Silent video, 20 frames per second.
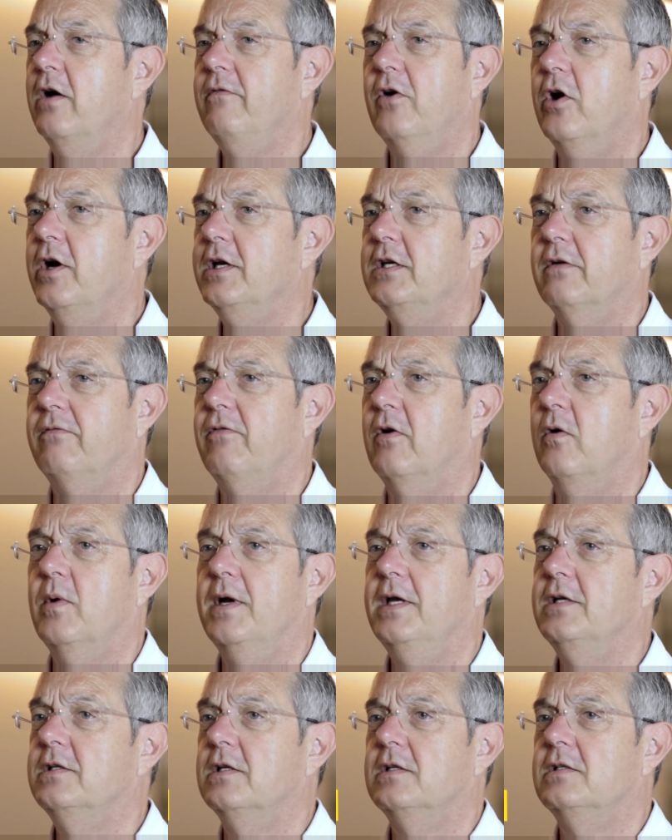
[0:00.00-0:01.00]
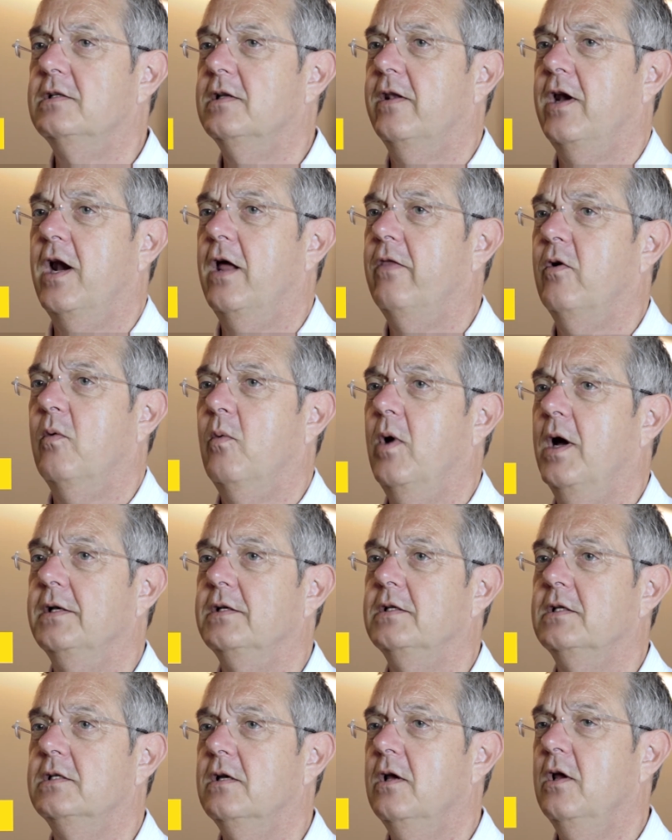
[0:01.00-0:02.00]
very different reasons than other
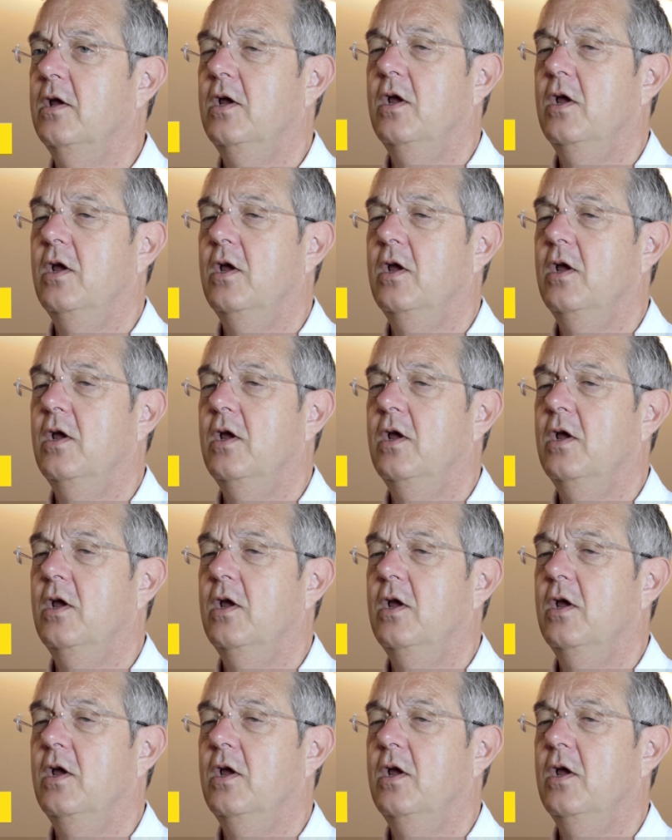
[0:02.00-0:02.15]
ones.